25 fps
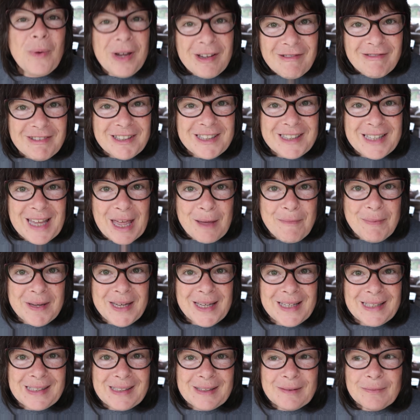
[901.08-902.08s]
We're at
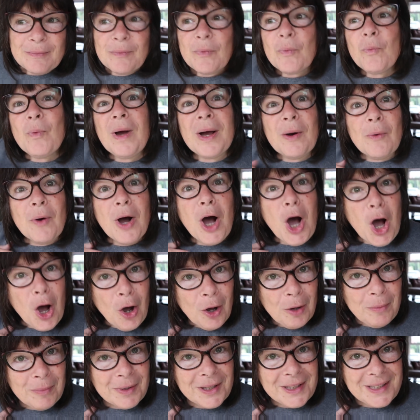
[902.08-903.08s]
Debbie's. Well,
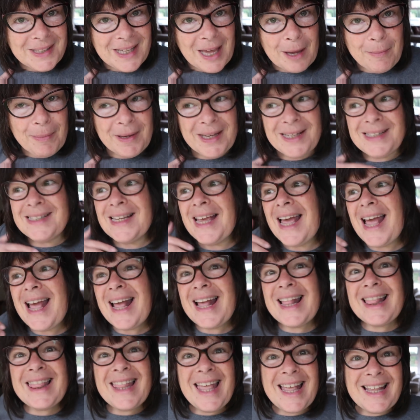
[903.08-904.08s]
I'm at Debbie's.
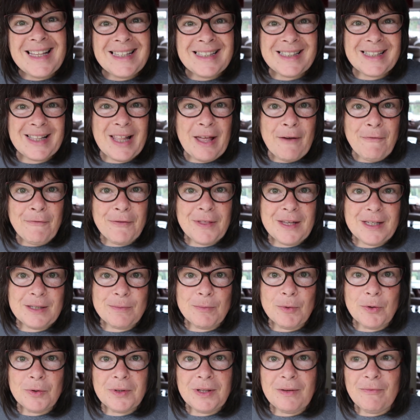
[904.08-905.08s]
Glenn's left
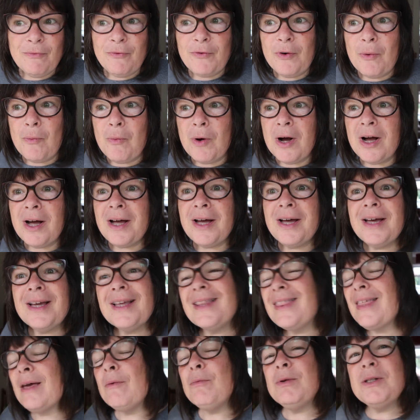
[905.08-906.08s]
this morning for
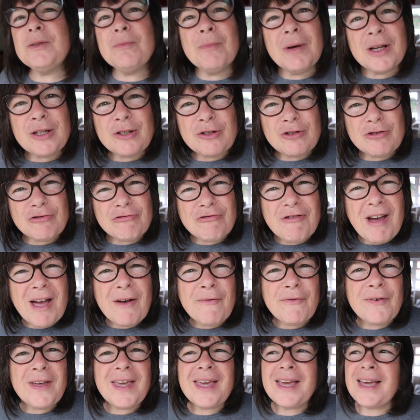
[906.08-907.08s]
work. There was much
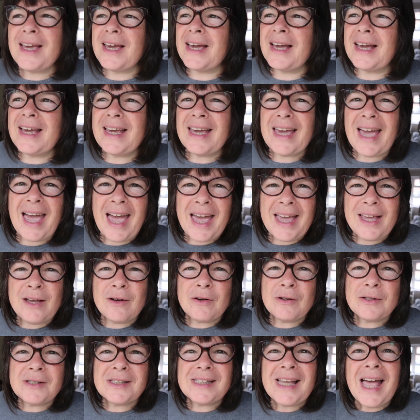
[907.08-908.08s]
traffic and
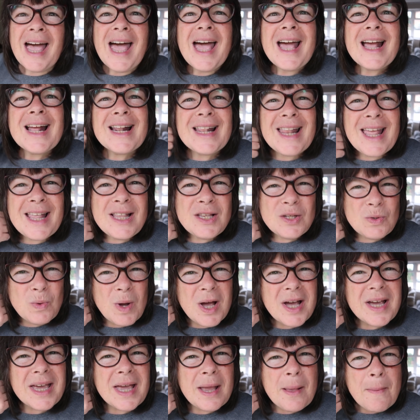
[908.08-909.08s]
chaos. Glenn's
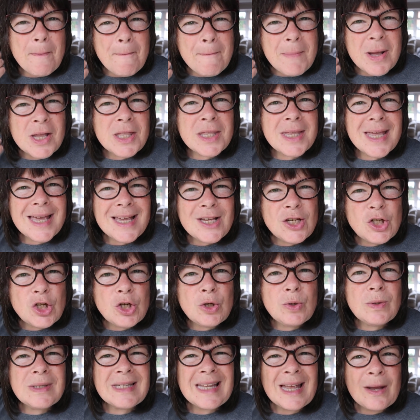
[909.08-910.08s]
working Monday,
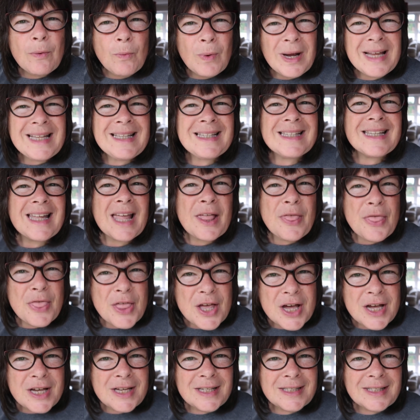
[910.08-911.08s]
Tuesday, Wednesday,
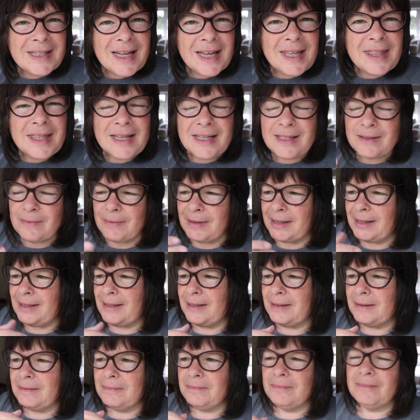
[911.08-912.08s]
Thursday this
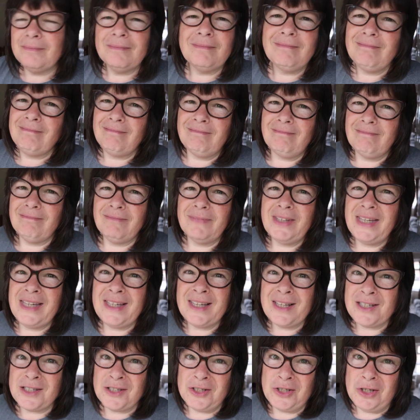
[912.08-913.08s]
week.
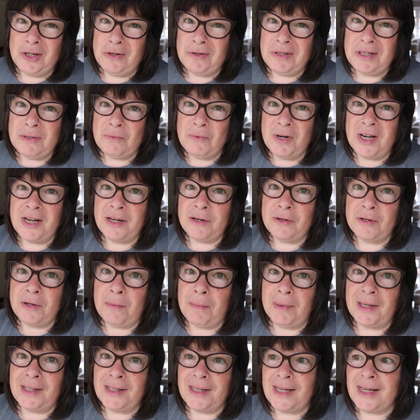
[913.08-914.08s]
He doesn't usually work on
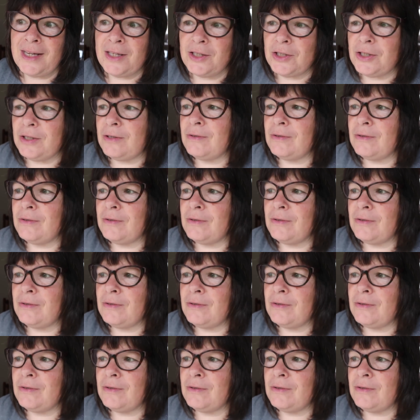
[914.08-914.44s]
a Monday and